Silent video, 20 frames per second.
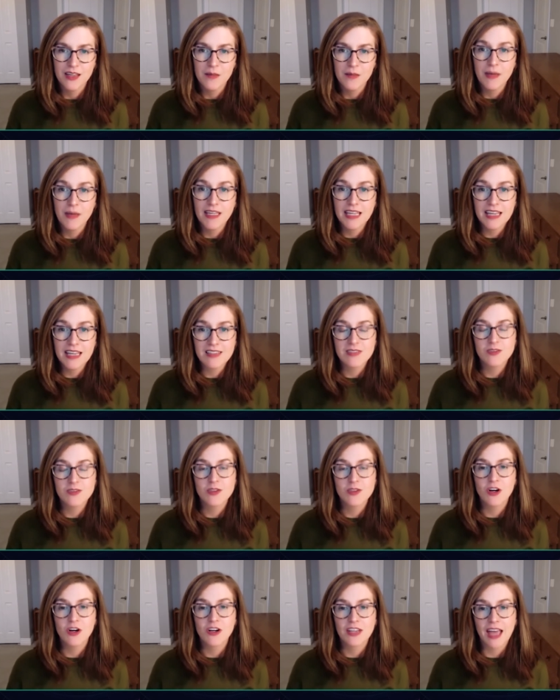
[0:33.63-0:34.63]
My guests
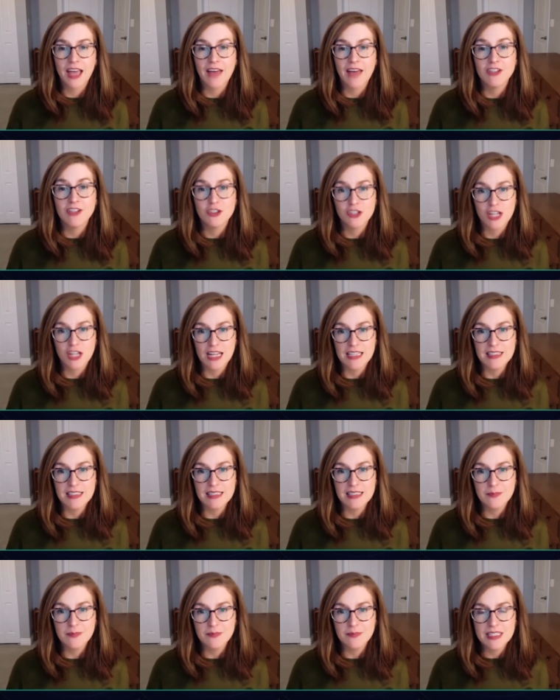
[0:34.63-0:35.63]
are Kevin
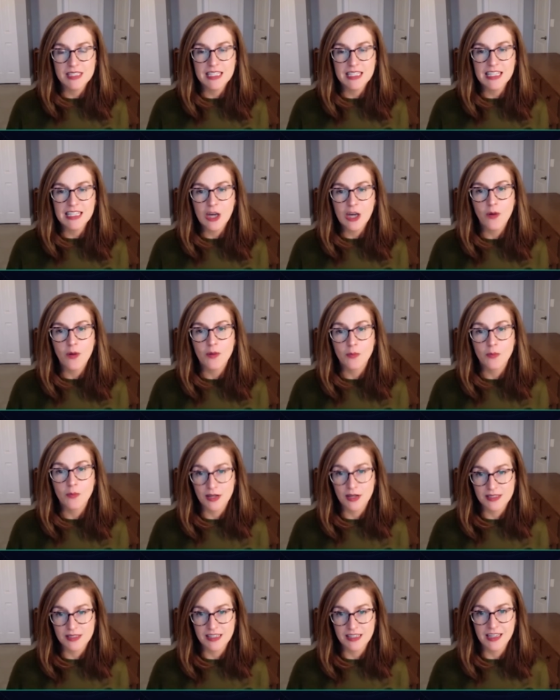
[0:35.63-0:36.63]
Chase, CEO and
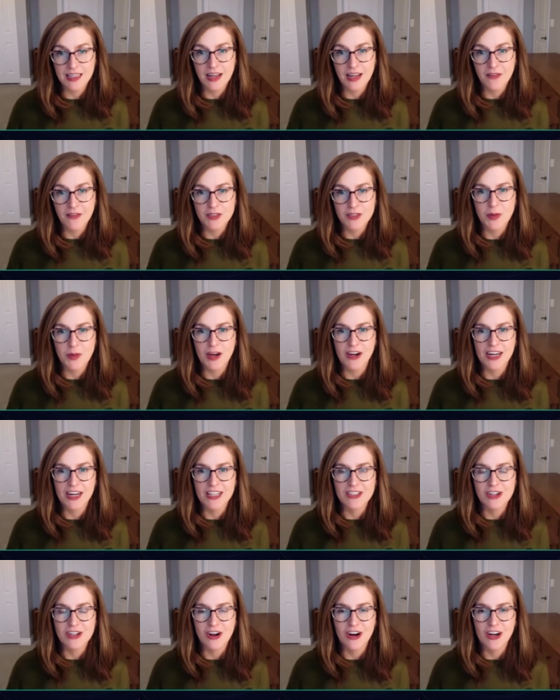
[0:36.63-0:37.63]
president of Aspire
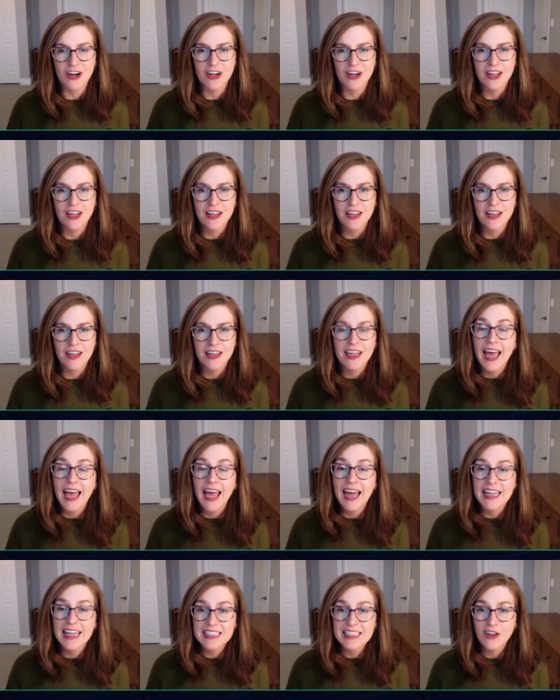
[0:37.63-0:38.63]
HR,
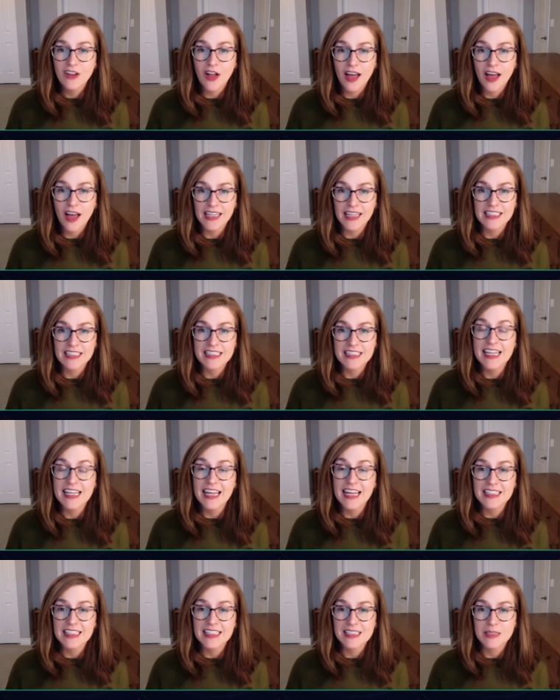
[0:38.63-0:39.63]
and his client,
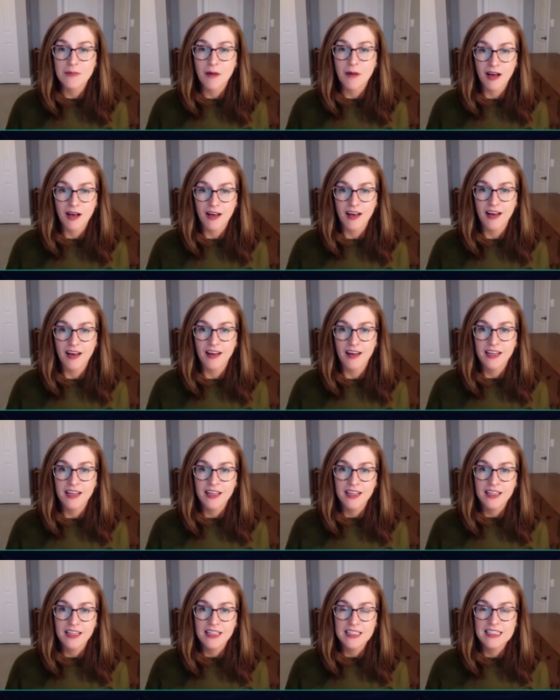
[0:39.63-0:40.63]
Deanna Samaha,
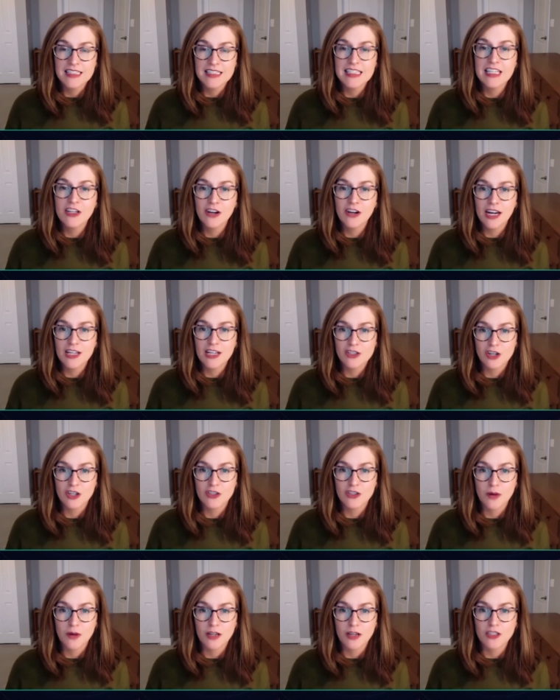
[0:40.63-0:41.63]
Senior HR
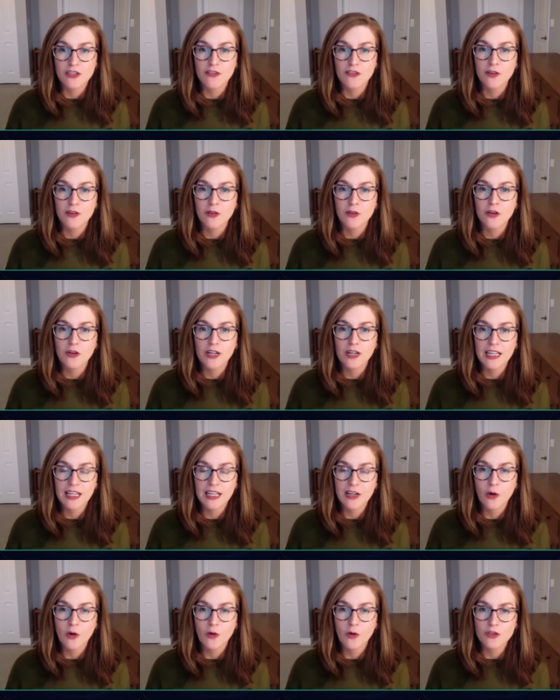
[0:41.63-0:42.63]
Director for Learning
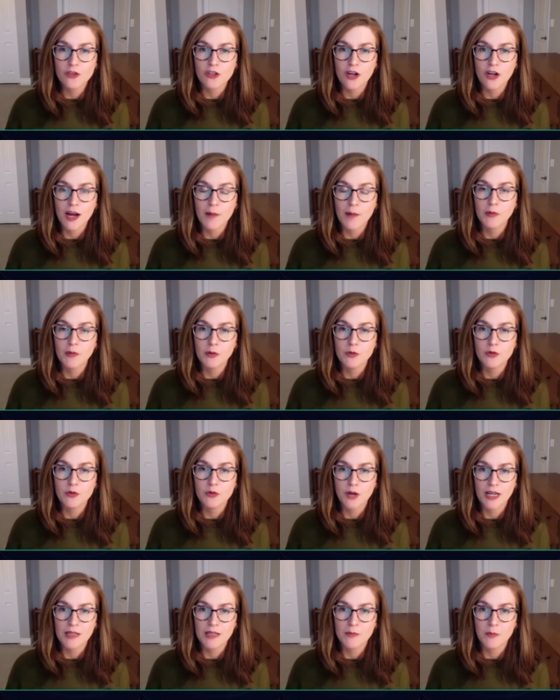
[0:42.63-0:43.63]
and Culture at Blue
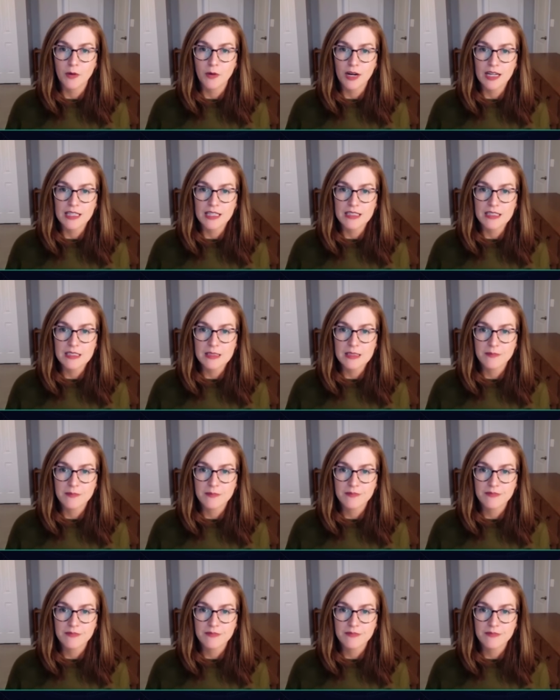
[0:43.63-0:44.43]
Triton Brands.